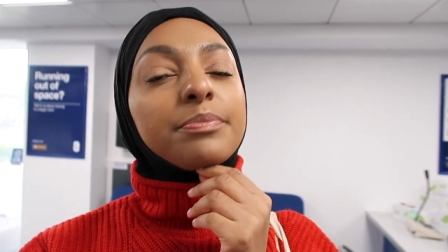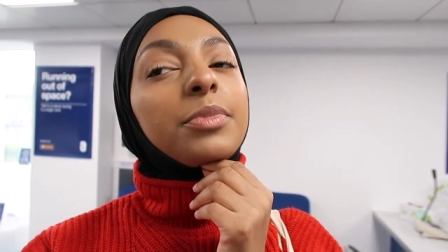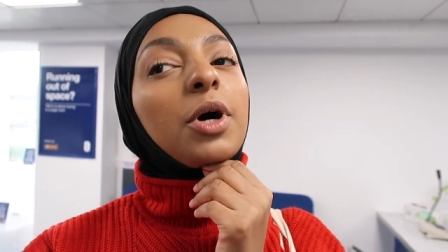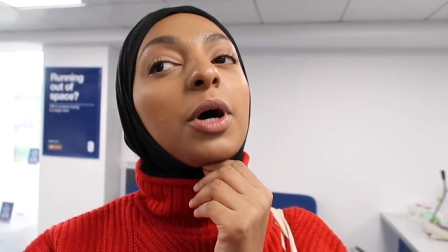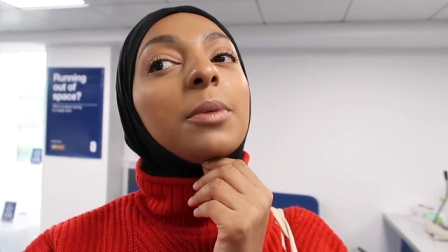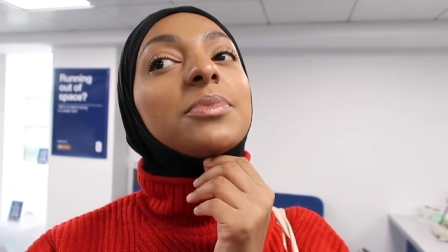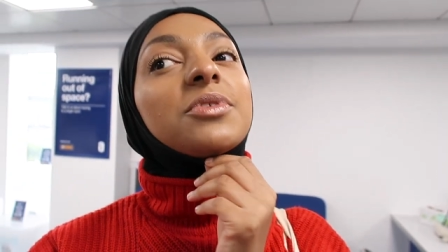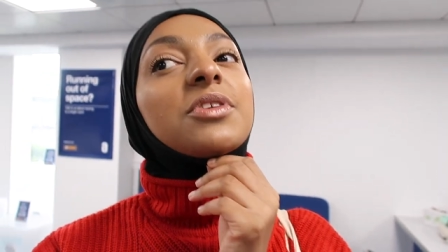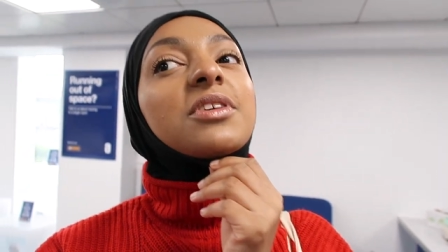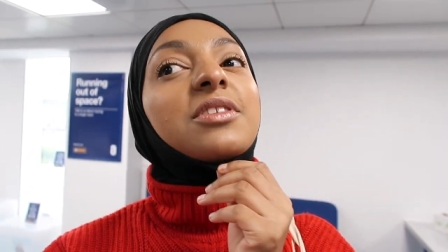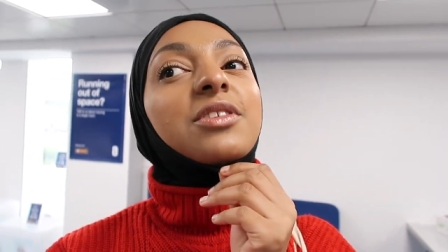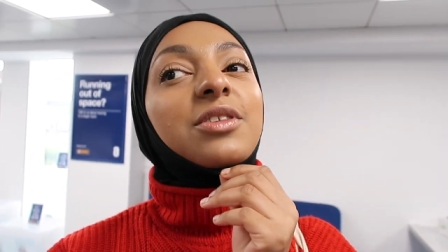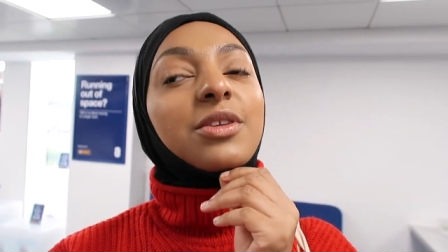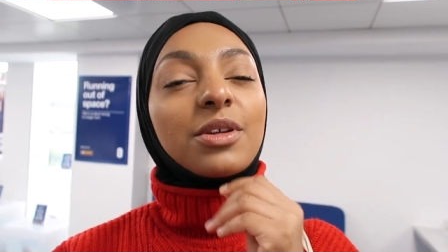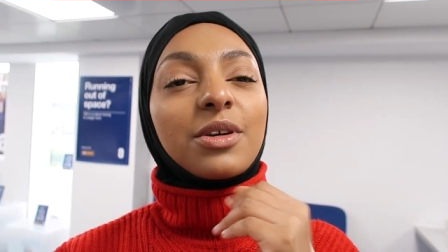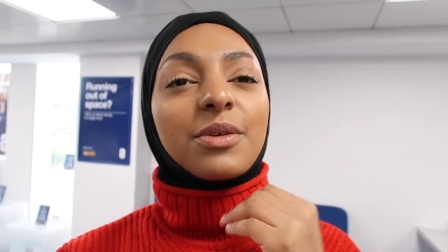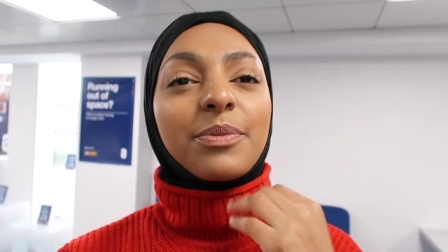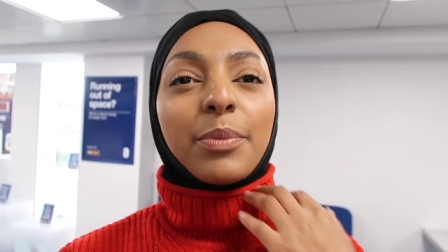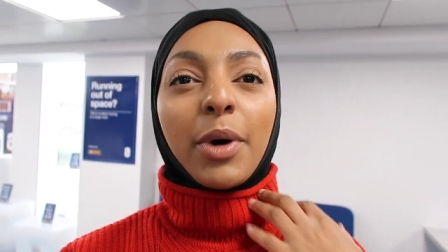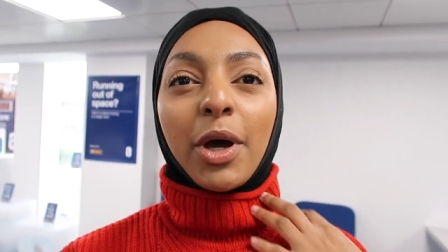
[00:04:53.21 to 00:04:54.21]
popped
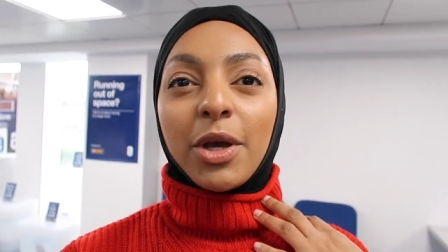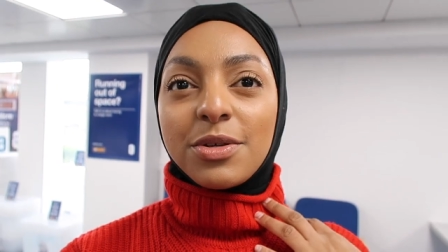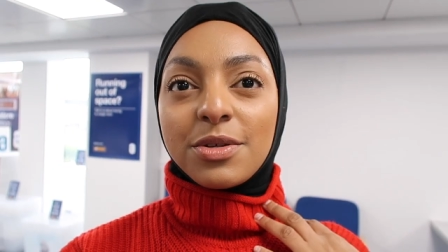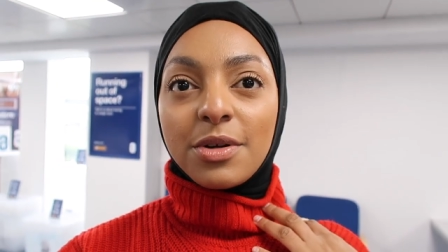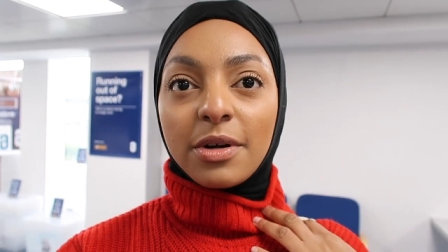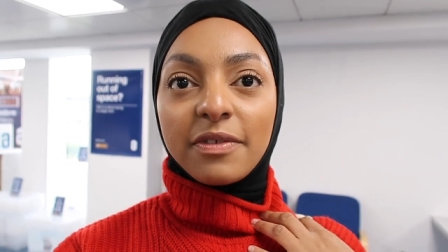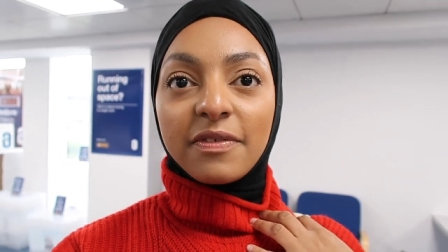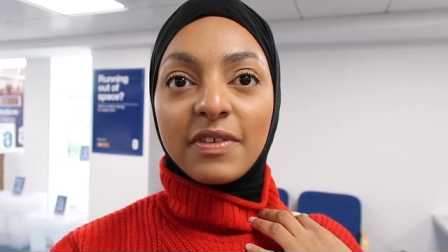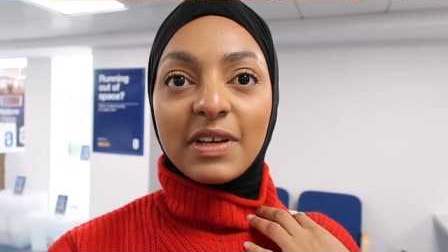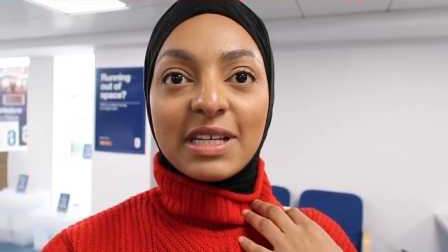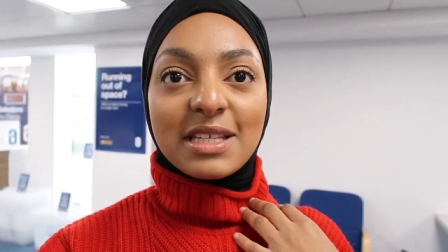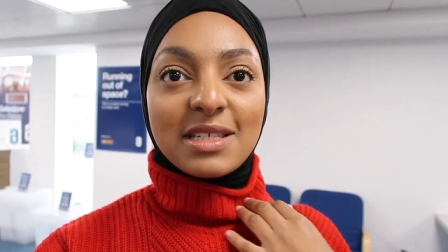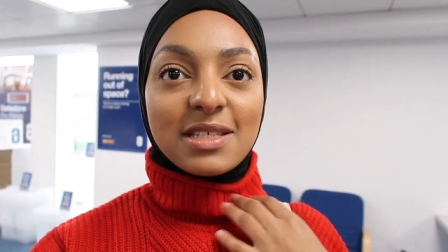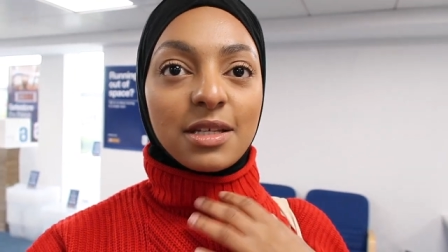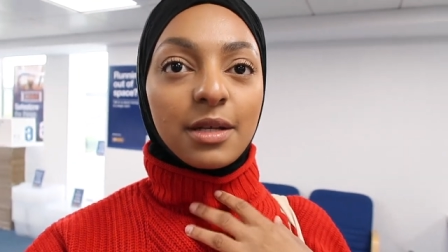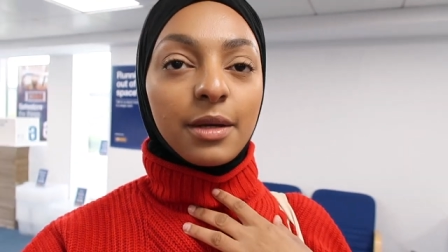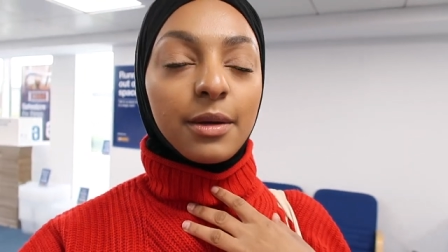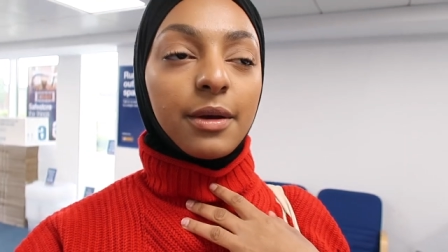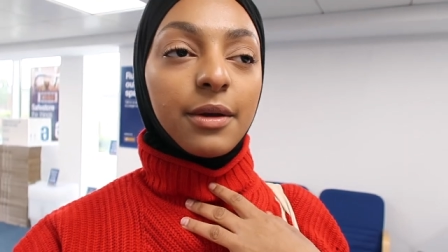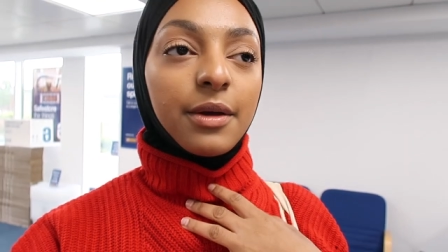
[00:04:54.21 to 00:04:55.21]
into the post office
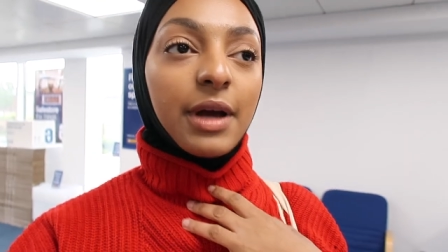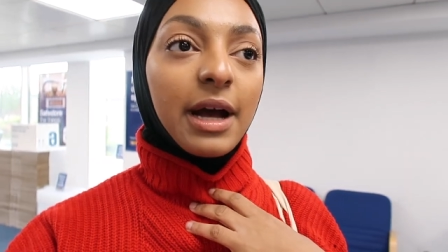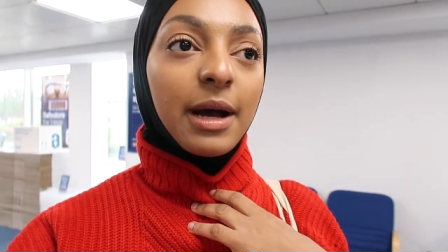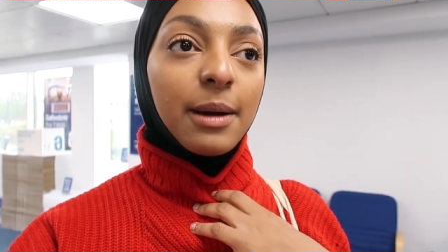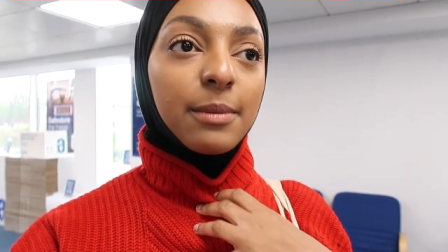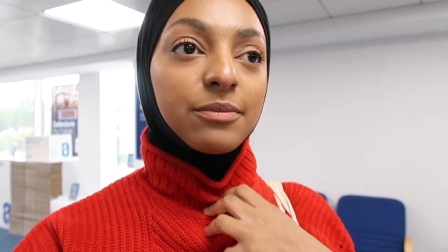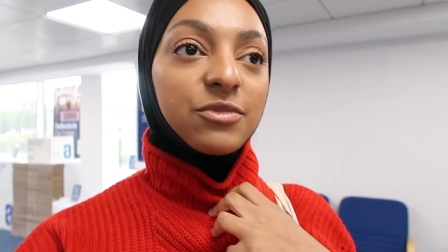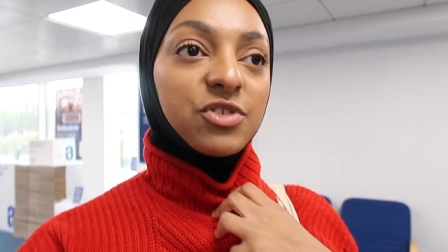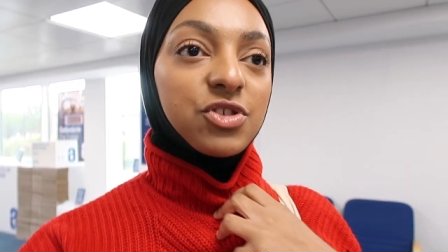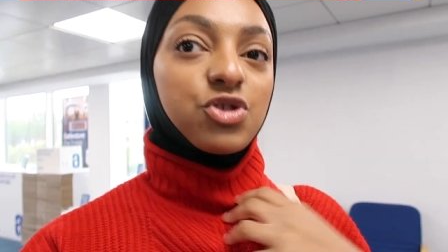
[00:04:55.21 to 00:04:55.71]
to um,